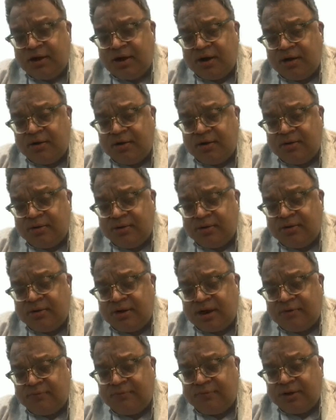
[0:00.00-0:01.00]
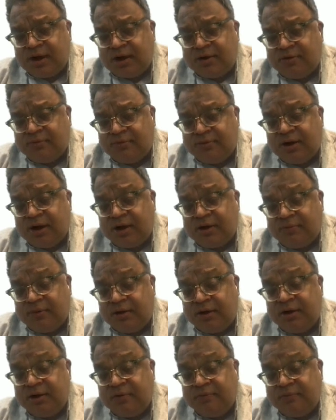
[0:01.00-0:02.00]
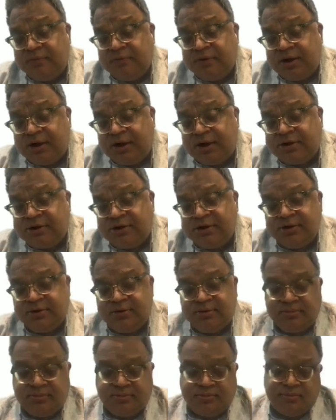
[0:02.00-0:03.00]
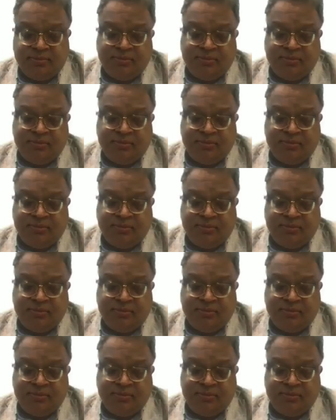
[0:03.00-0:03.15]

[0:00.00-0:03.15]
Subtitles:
language, that will give you an edge.